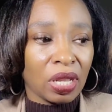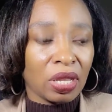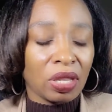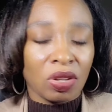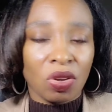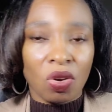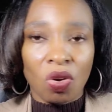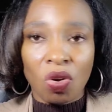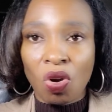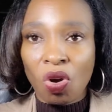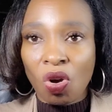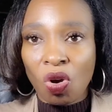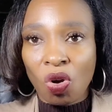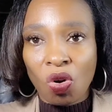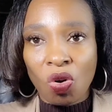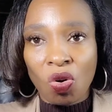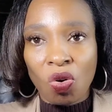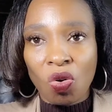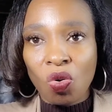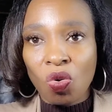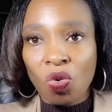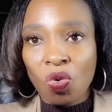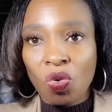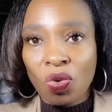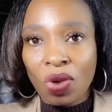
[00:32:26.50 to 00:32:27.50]
your
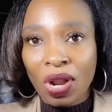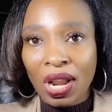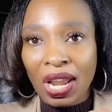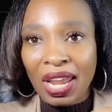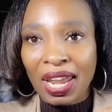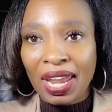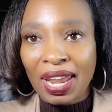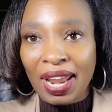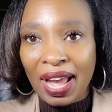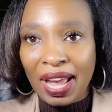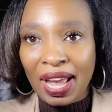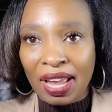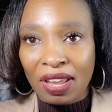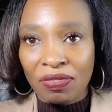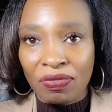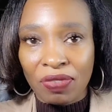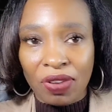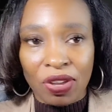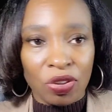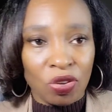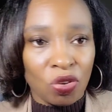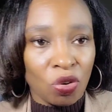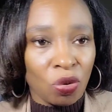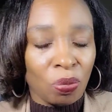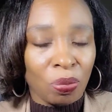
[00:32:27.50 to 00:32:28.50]
whole life
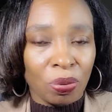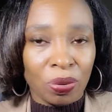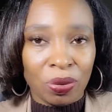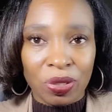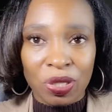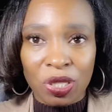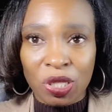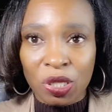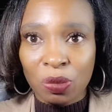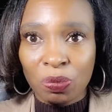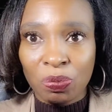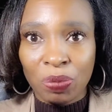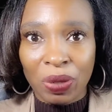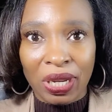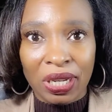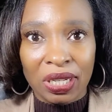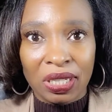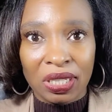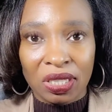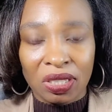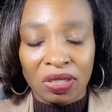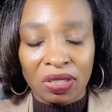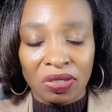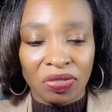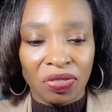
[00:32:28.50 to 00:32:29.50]
and your
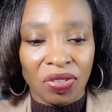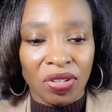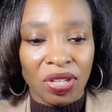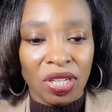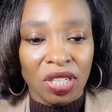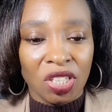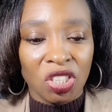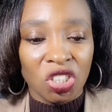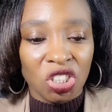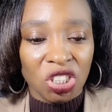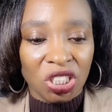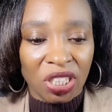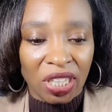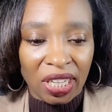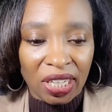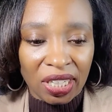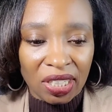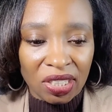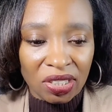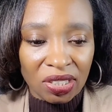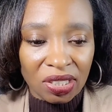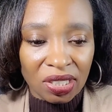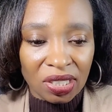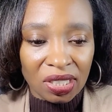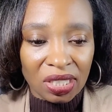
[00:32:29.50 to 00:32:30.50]
perspective
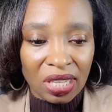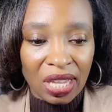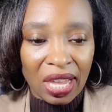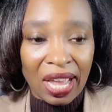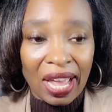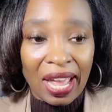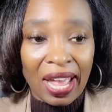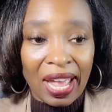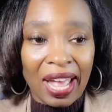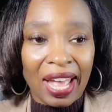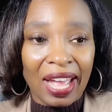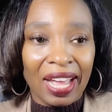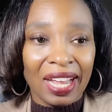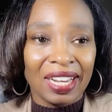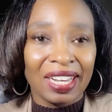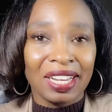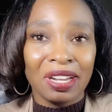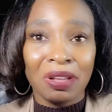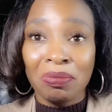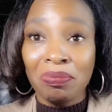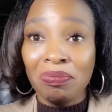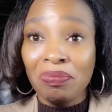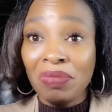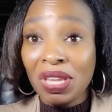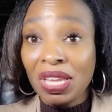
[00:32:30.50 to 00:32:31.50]
changes. And
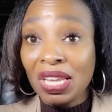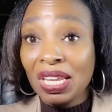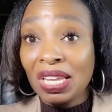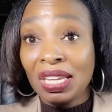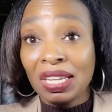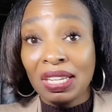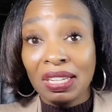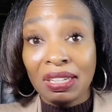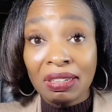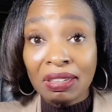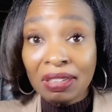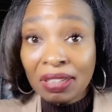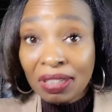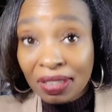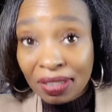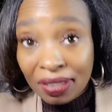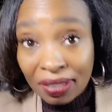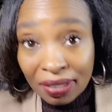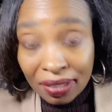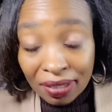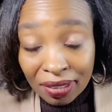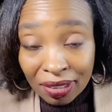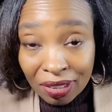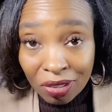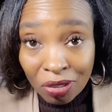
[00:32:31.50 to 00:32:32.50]
the men
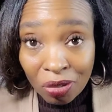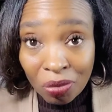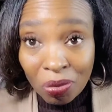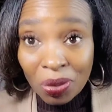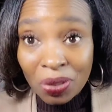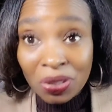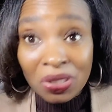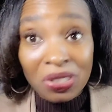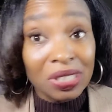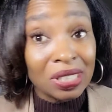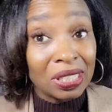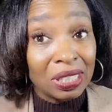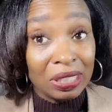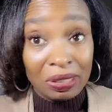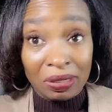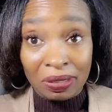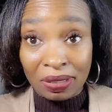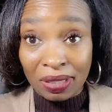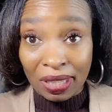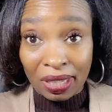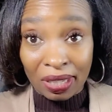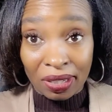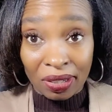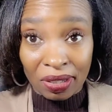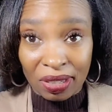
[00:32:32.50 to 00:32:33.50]
were still
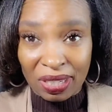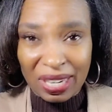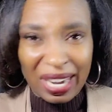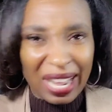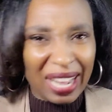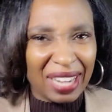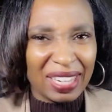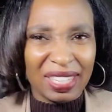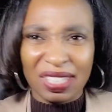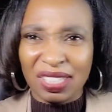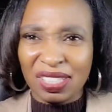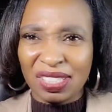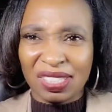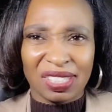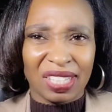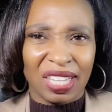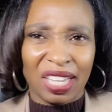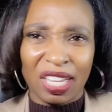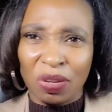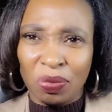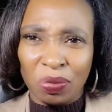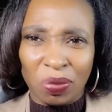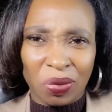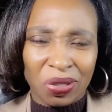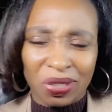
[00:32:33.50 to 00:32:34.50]
there. Not these
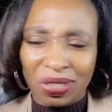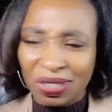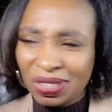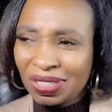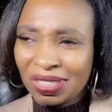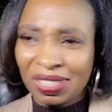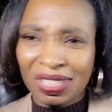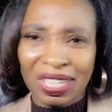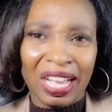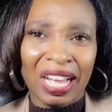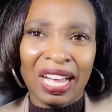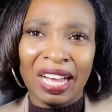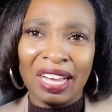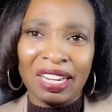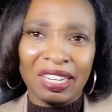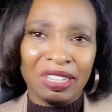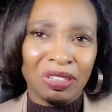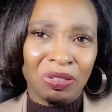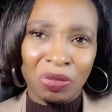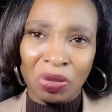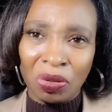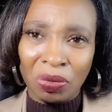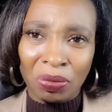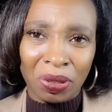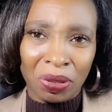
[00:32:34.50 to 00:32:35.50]
same ones, because God
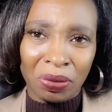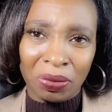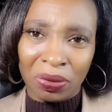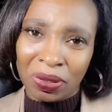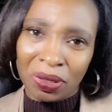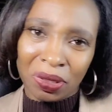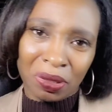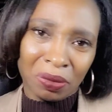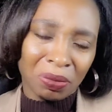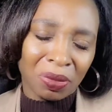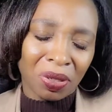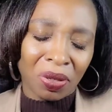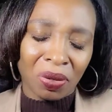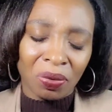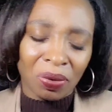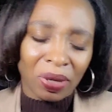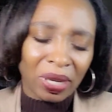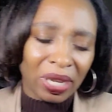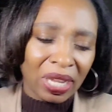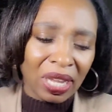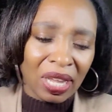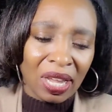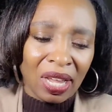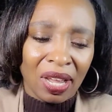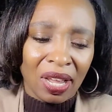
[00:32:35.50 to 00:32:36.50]
didn't want me with them, no
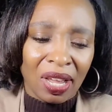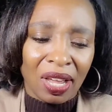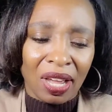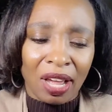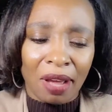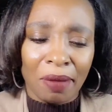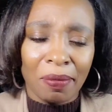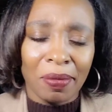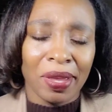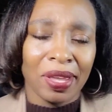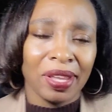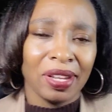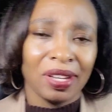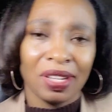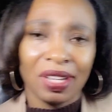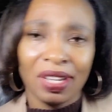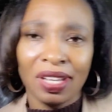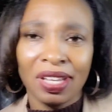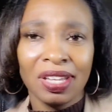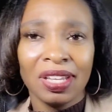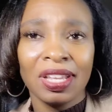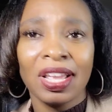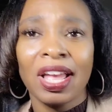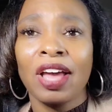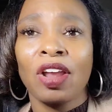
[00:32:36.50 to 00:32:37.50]
way. I mean,
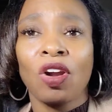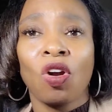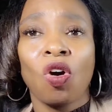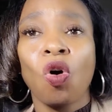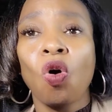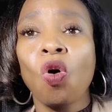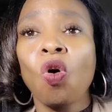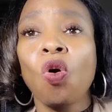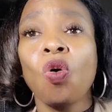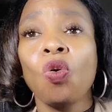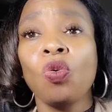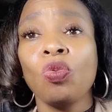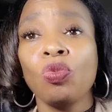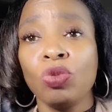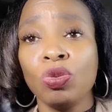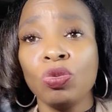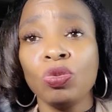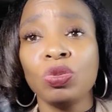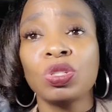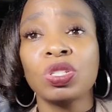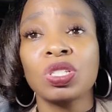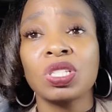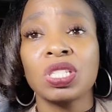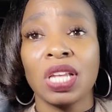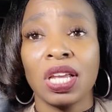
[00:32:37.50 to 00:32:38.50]
he had a whole new
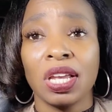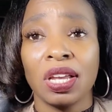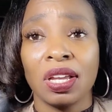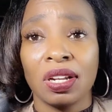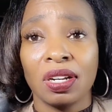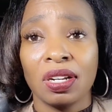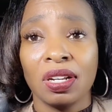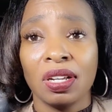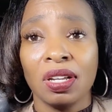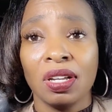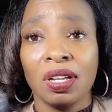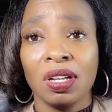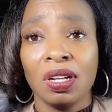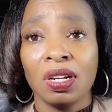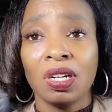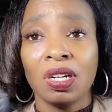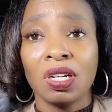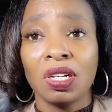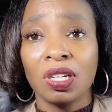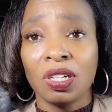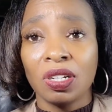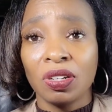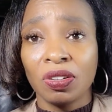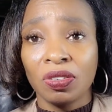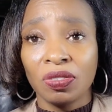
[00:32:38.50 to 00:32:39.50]
set
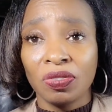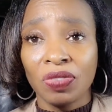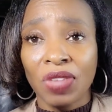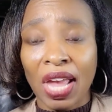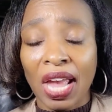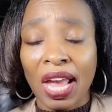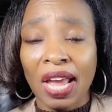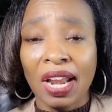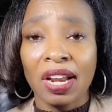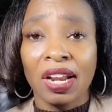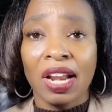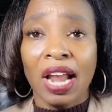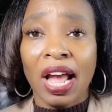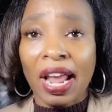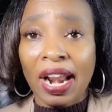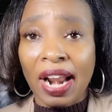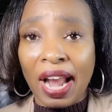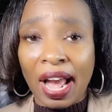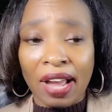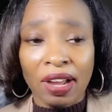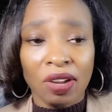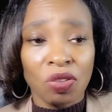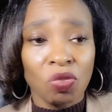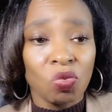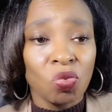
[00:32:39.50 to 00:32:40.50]
of that, and
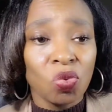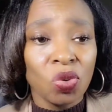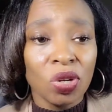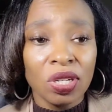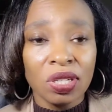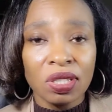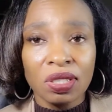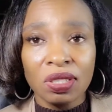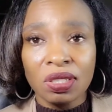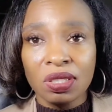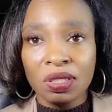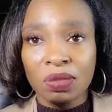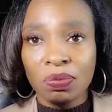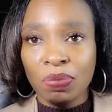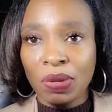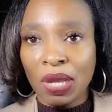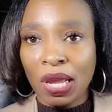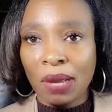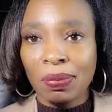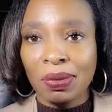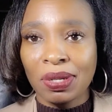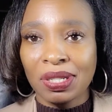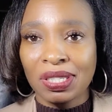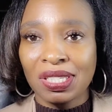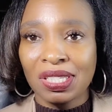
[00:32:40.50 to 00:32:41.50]
I wouldn't be
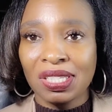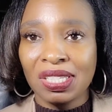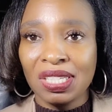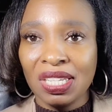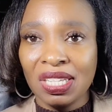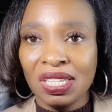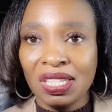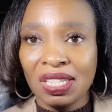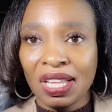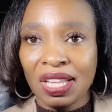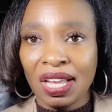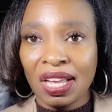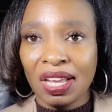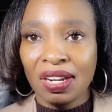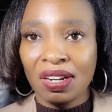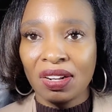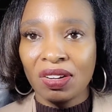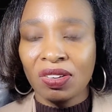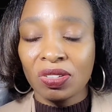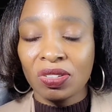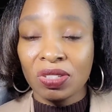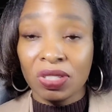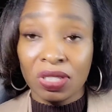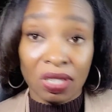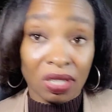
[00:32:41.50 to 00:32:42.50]
able to see that
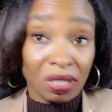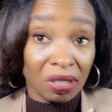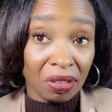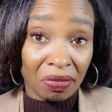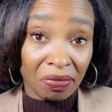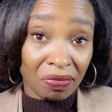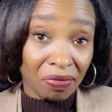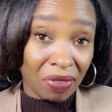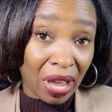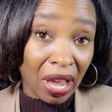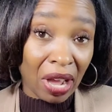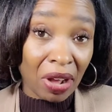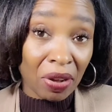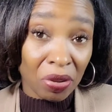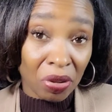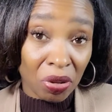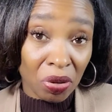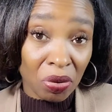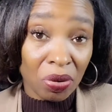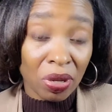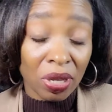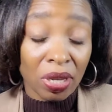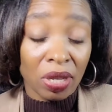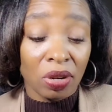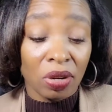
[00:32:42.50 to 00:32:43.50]
or see the
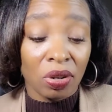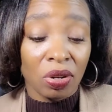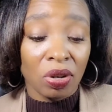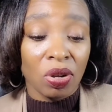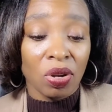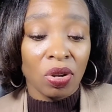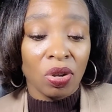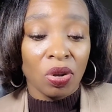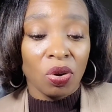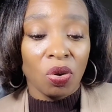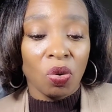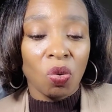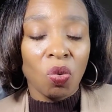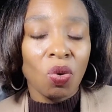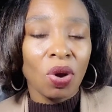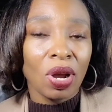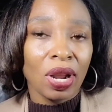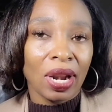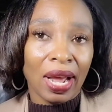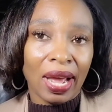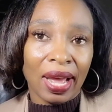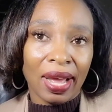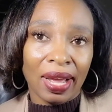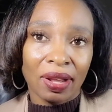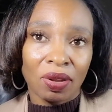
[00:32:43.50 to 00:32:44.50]
value in
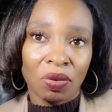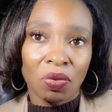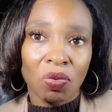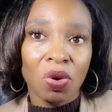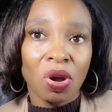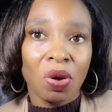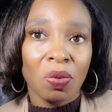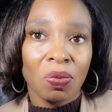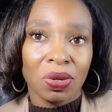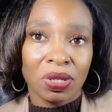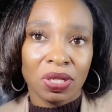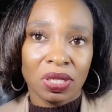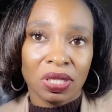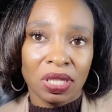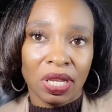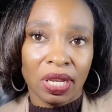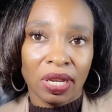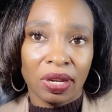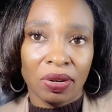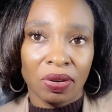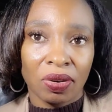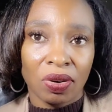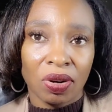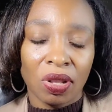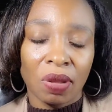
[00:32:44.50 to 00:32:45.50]
what was
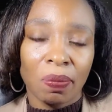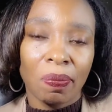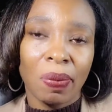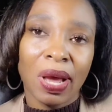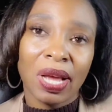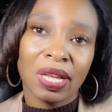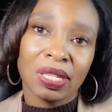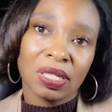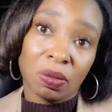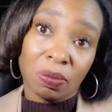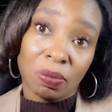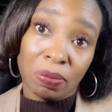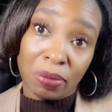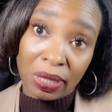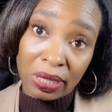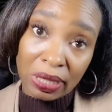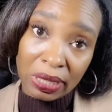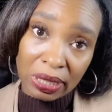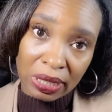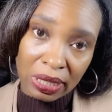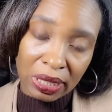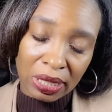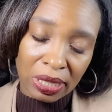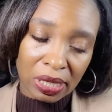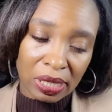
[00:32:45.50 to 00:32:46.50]
there or the
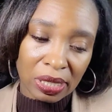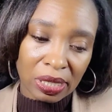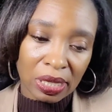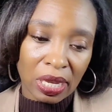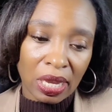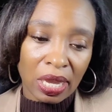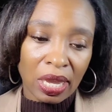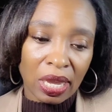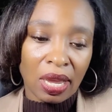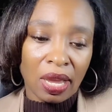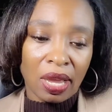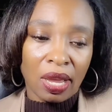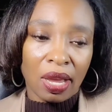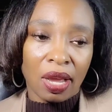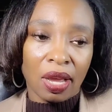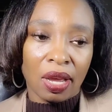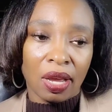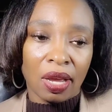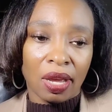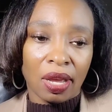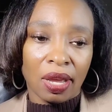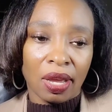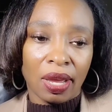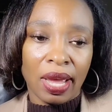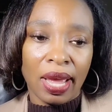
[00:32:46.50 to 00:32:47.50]
possibilities
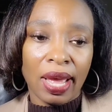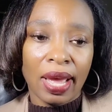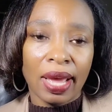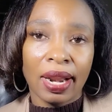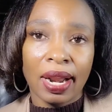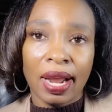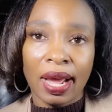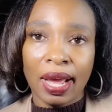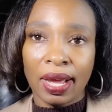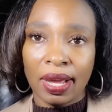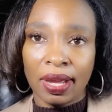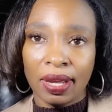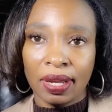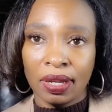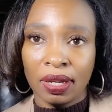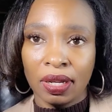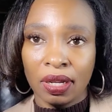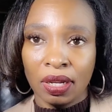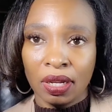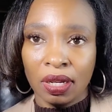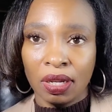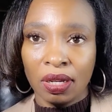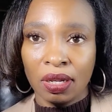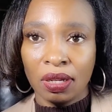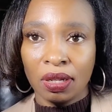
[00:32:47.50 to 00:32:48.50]
had I
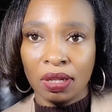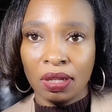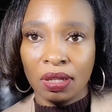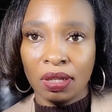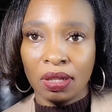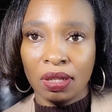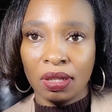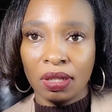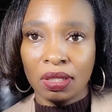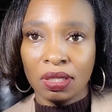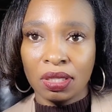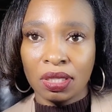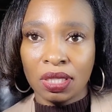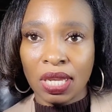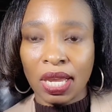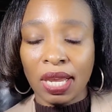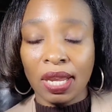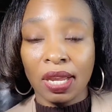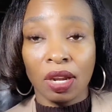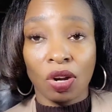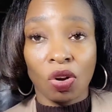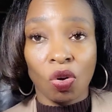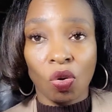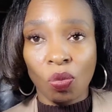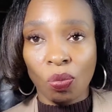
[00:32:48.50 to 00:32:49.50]

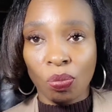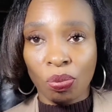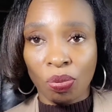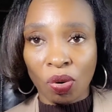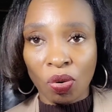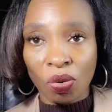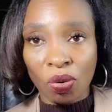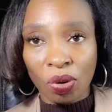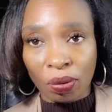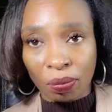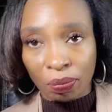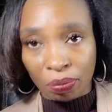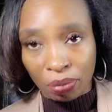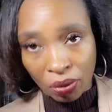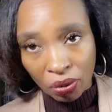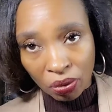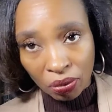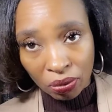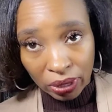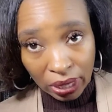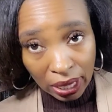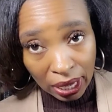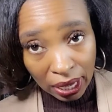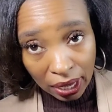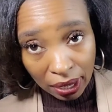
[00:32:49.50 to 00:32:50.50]
taken old
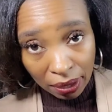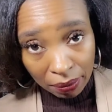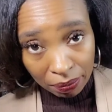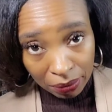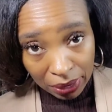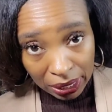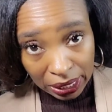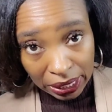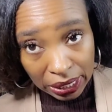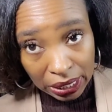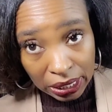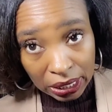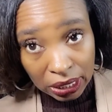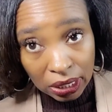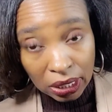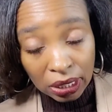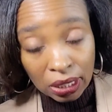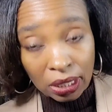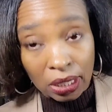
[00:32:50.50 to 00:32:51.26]
broke down me